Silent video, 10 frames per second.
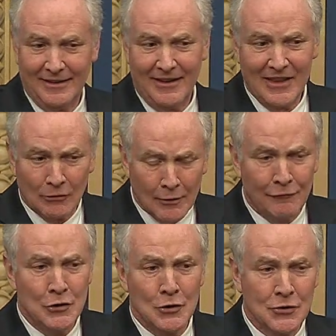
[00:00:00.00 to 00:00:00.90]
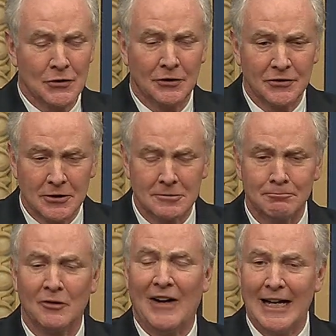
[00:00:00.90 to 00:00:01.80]
their refusal to
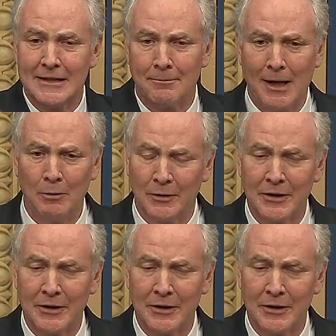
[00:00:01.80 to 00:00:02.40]
provide the public